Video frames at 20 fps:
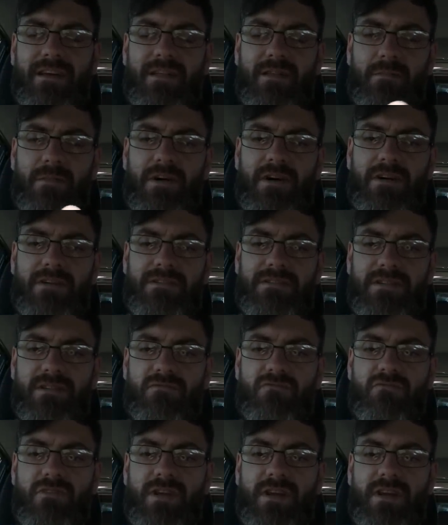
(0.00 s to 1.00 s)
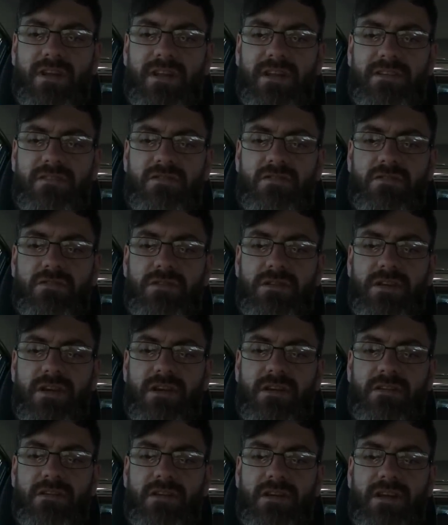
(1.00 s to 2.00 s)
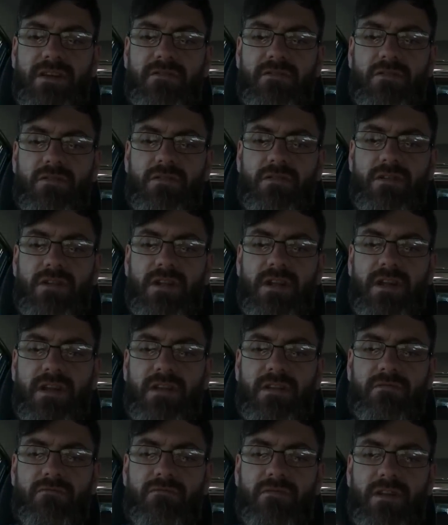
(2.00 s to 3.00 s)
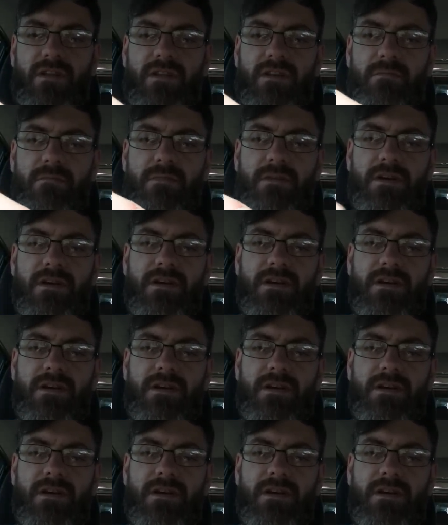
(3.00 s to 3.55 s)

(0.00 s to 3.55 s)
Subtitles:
The marks are really dirty. I gotta give it a good clean and read them.